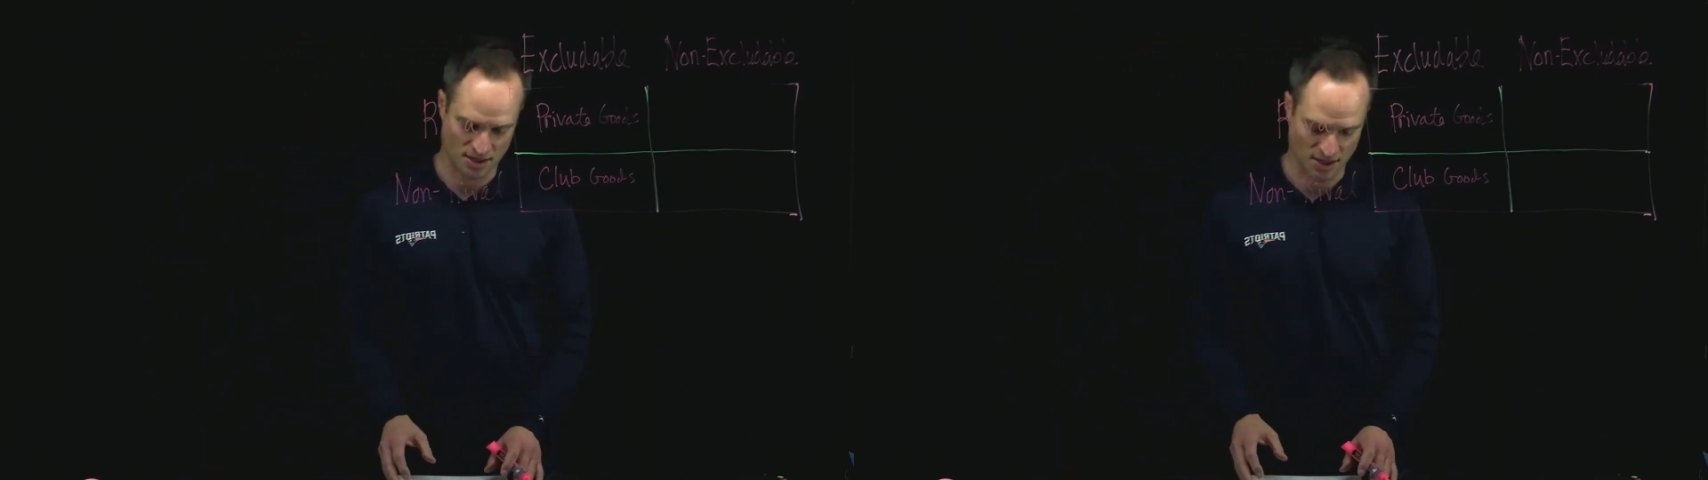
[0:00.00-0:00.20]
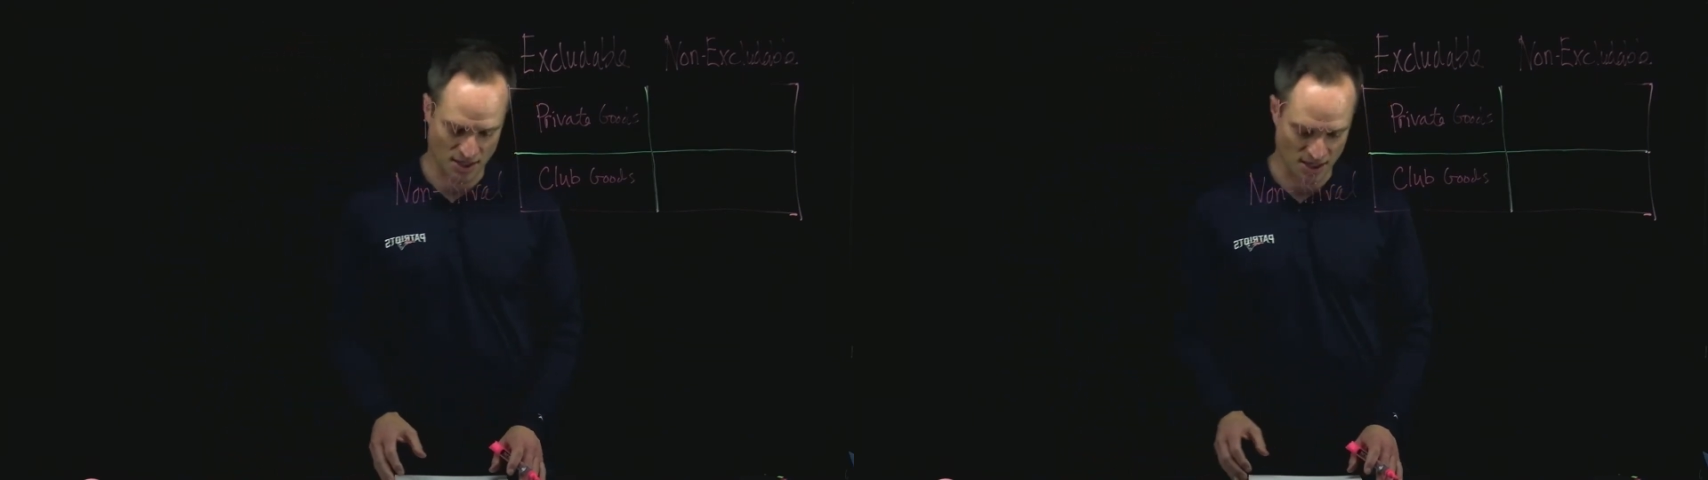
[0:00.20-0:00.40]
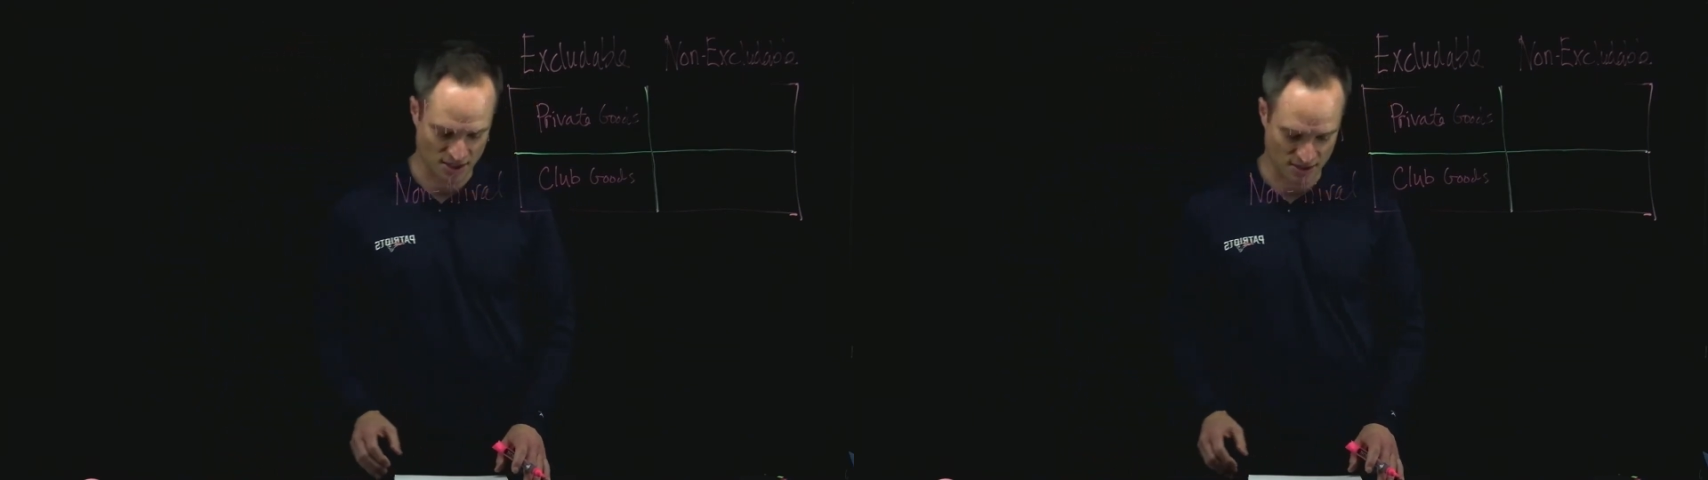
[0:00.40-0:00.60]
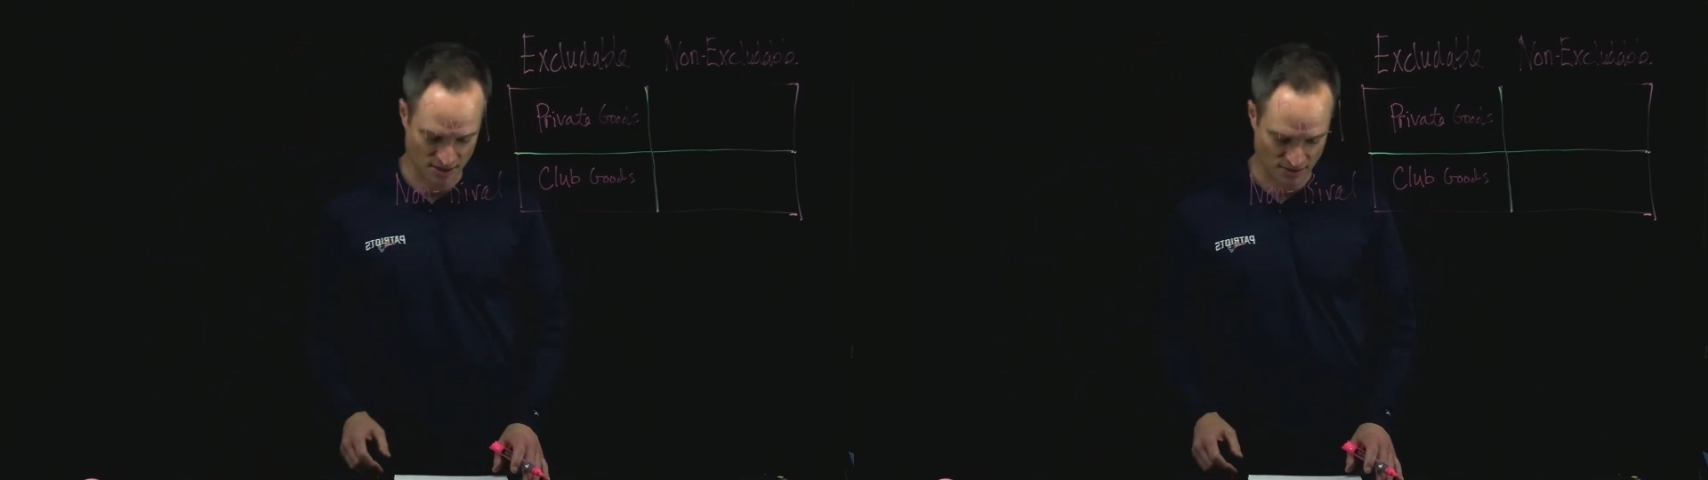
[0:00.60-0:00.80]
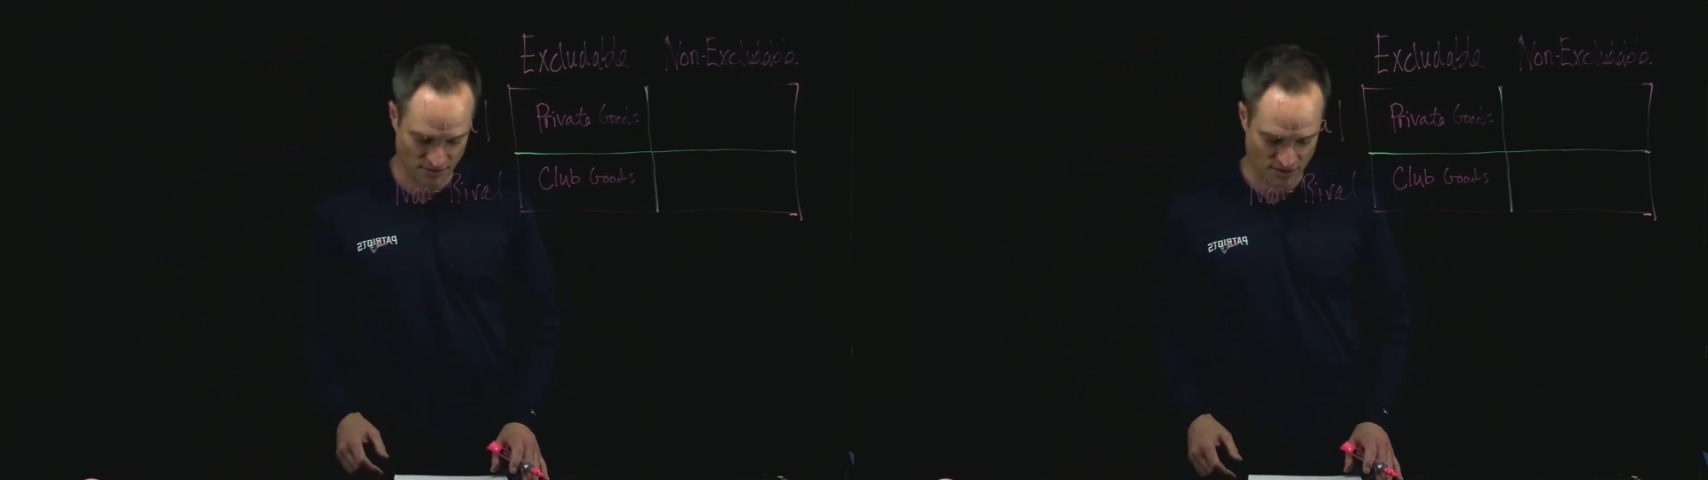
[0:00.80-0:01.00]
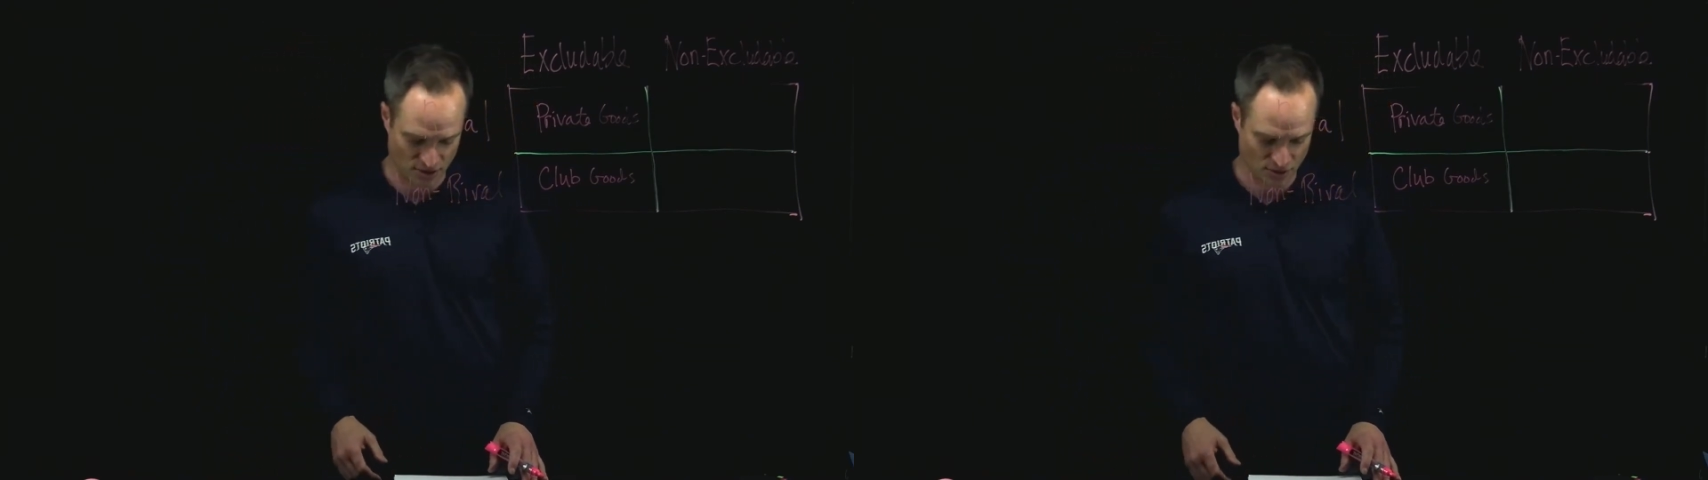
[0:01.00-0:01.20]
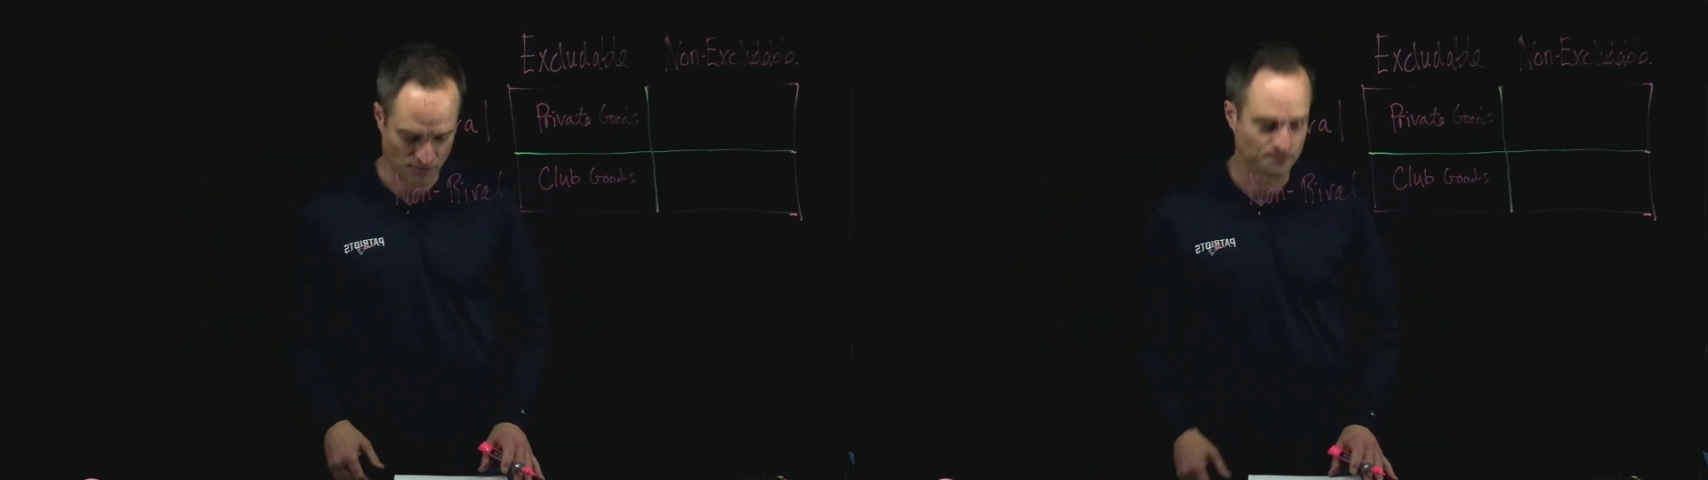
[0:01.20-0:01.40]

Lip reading: a nice view.